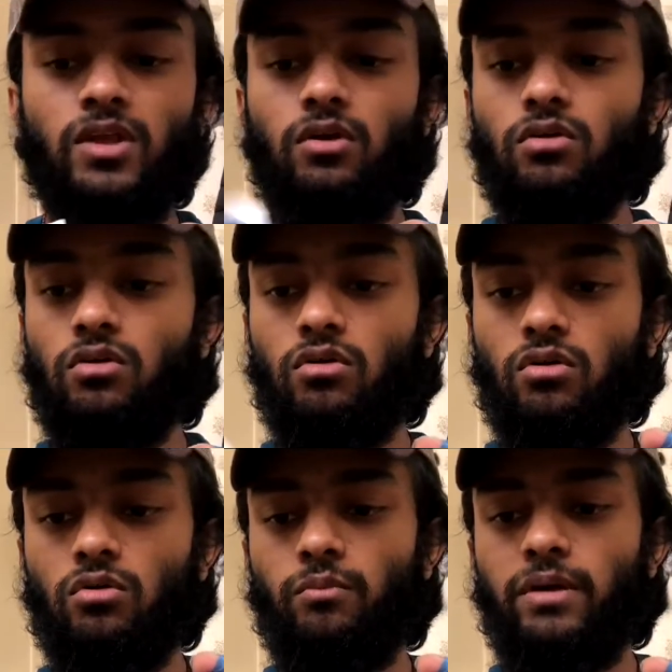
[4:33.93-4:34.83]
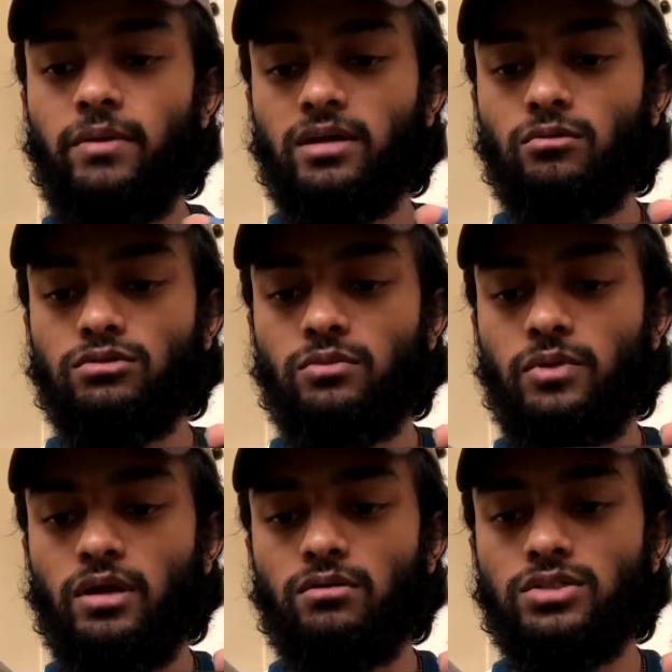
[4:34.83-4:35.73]
or maybe I can also put it
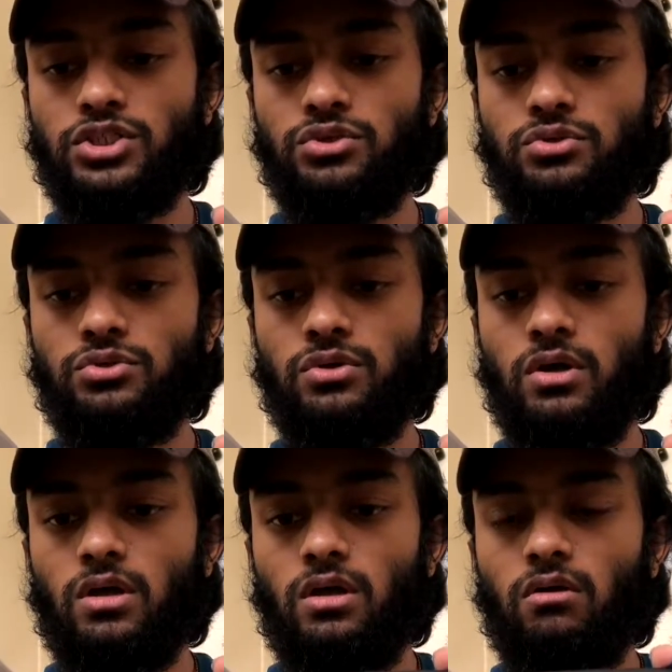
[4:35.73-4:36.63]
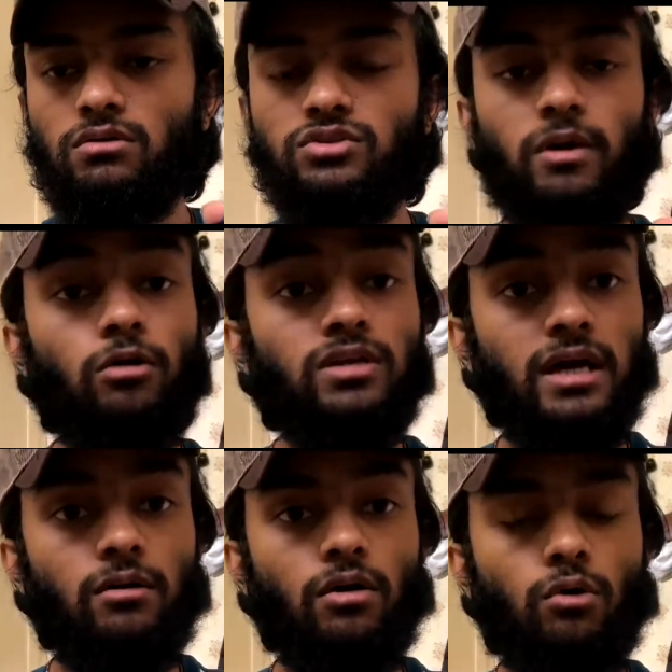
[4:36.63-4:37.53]
onto my
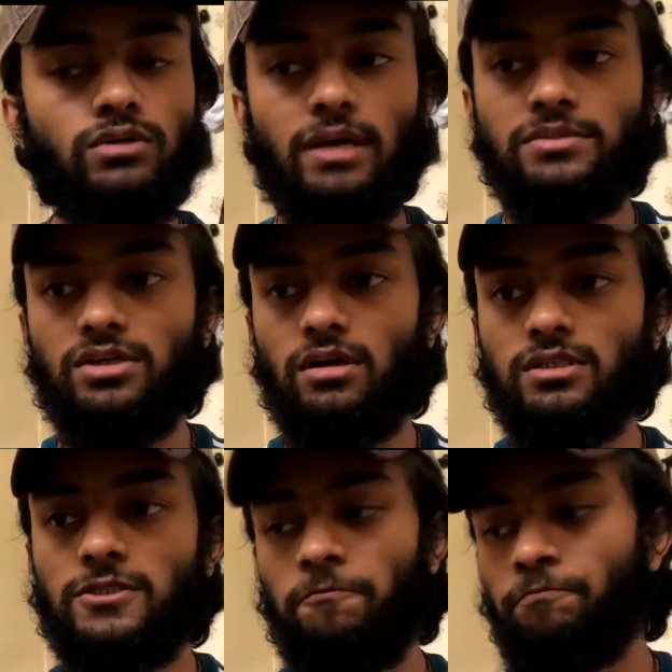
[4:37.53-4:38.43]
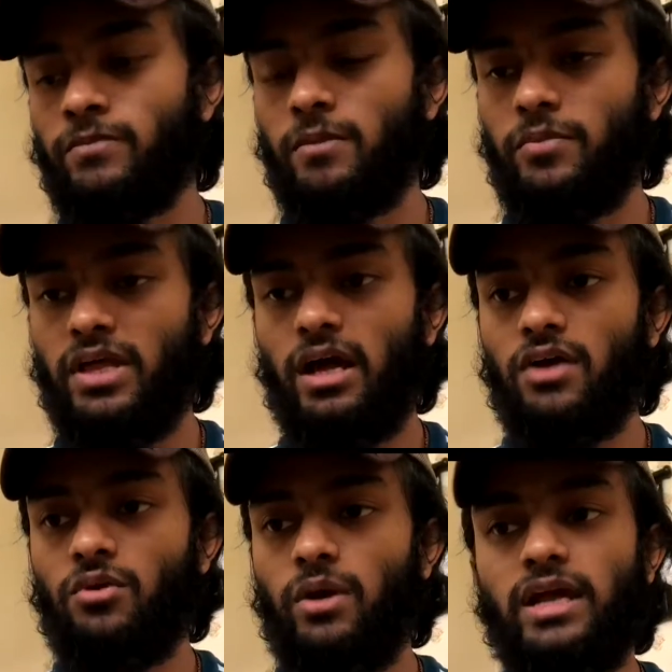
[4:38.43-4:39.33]
old capture cards. But yeah, either
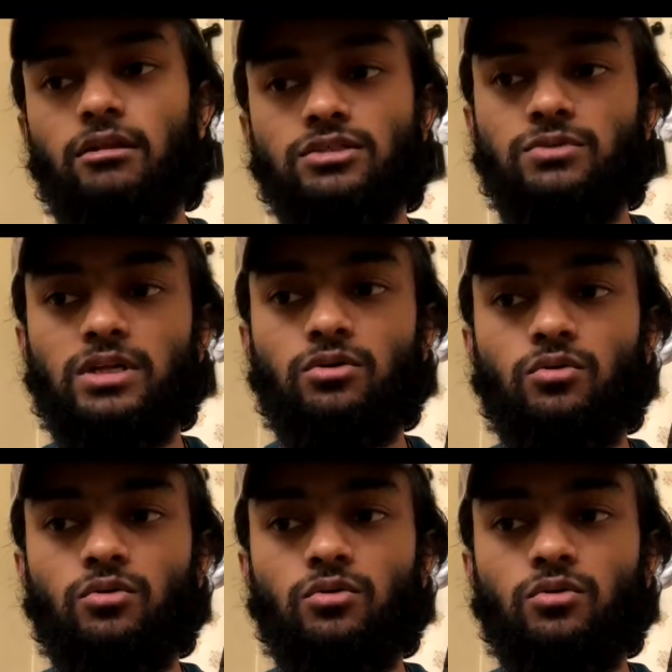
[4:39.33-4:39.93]
way, it looks really cool.